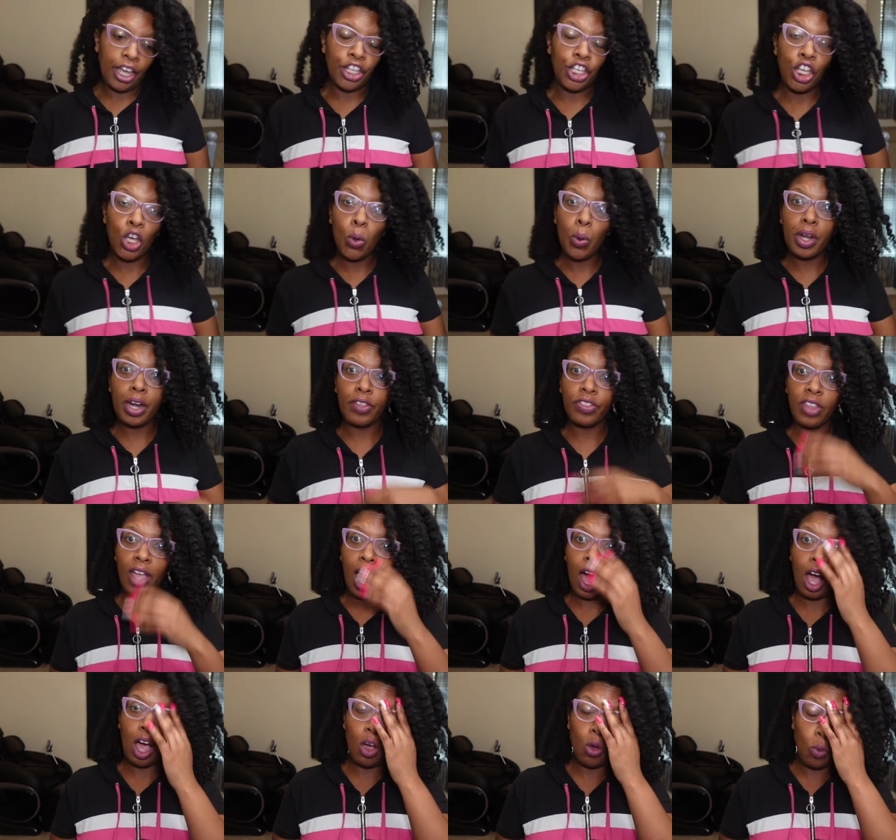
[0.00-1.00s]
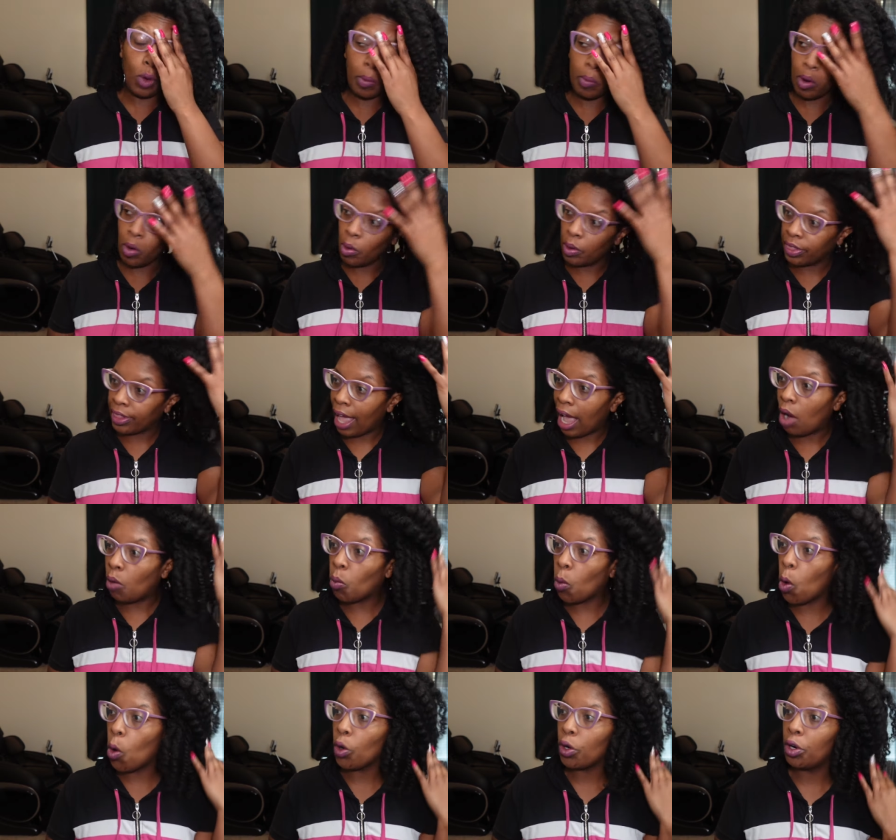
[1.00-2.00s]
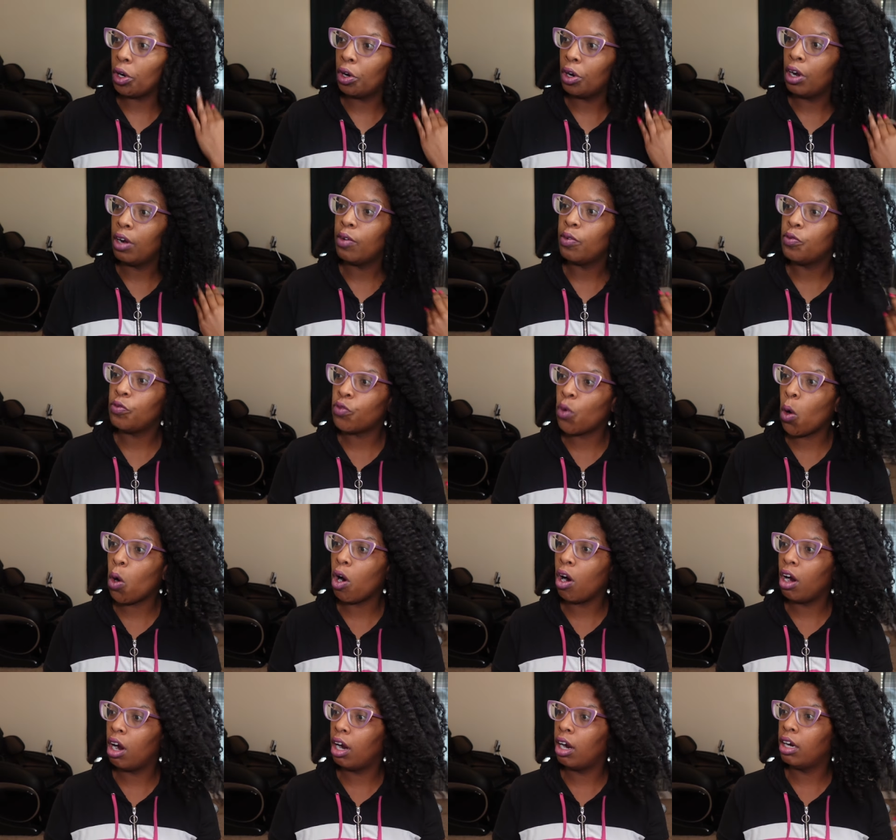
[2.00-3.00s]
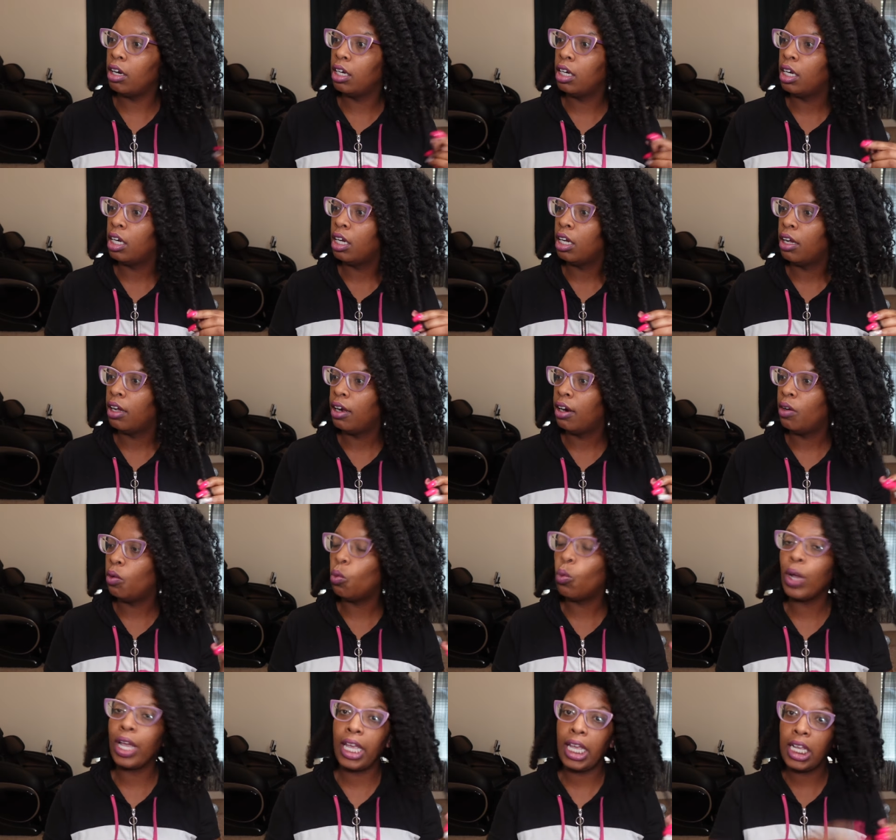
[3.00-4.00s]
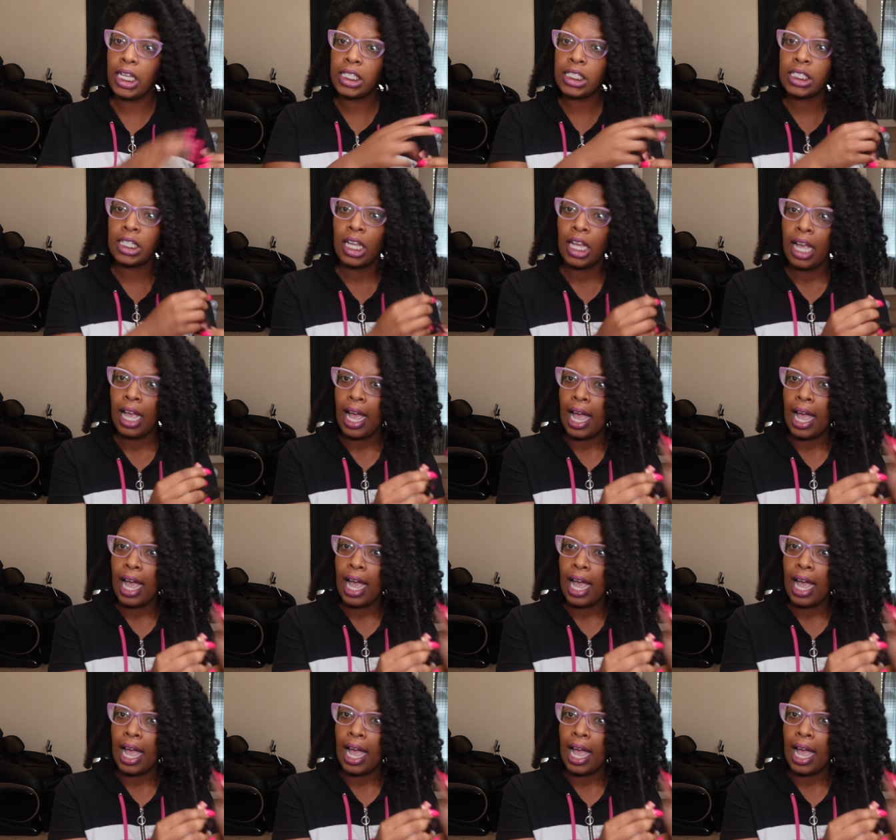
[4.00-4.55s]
you would have thought we were without water for weeks.